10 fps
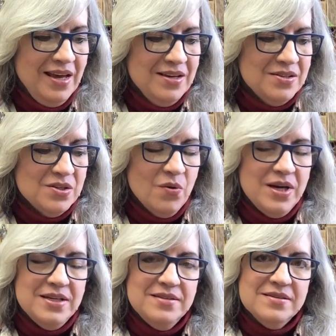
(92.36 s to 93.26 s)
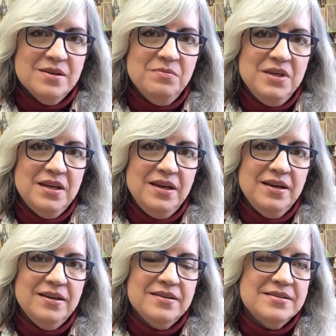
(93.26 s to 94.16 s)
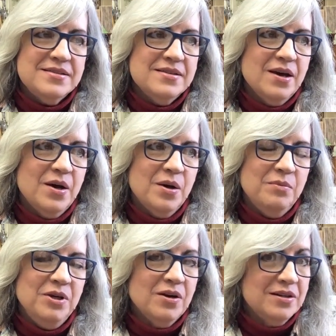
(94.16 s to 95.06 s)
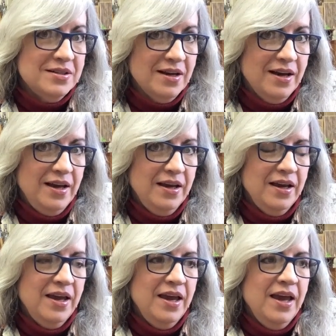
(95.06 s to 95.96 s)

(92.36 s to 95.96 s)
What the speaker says: So I did some knitting, some yarn dyeing,